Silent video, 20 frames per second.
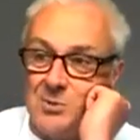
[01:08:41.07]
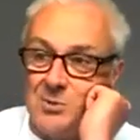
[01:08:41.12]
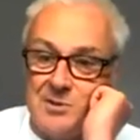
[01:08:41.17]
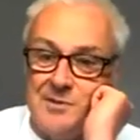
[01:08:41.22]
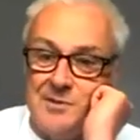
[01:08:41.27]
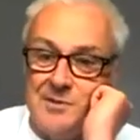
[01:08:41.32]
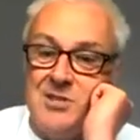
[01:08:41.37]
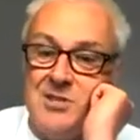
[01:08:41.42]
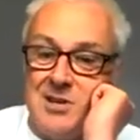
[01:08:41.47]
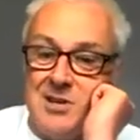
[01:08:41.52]
of
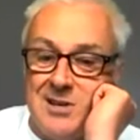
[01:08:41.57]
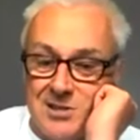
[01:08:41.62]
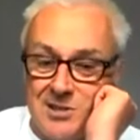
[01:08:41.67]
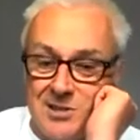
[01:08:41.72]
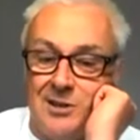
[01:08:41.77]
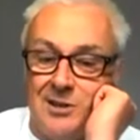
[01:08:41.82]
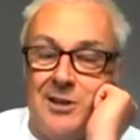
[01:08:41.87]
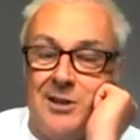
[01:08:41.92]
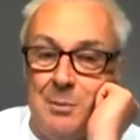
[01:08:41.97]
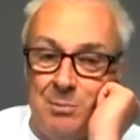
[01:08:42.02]

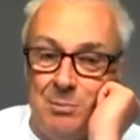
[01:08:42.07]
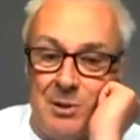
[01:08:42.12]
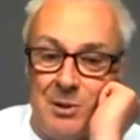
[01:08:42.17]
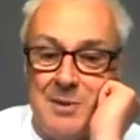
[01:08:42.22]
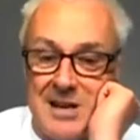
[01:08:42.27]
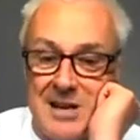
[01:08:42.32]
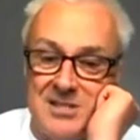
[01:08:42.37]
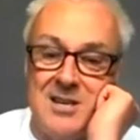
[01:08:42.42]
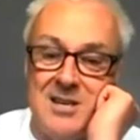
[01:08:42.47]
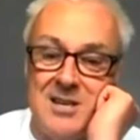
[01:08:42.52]
international
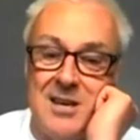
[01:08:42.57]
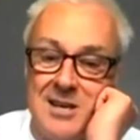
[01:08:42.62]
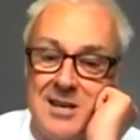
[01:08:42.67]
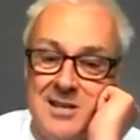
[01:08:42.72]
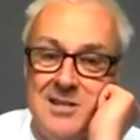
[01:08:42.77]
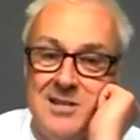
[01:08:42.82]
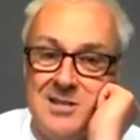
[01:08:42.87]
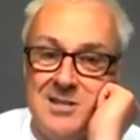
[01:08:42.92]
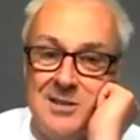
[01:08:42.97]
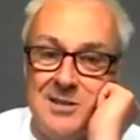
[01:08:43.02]
diplomatic
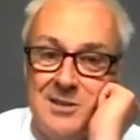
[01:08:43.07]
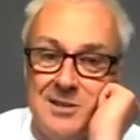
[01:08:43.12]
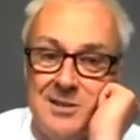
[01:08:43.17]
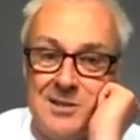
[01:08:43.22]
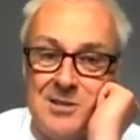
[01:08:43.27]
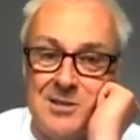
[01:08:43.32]
incident.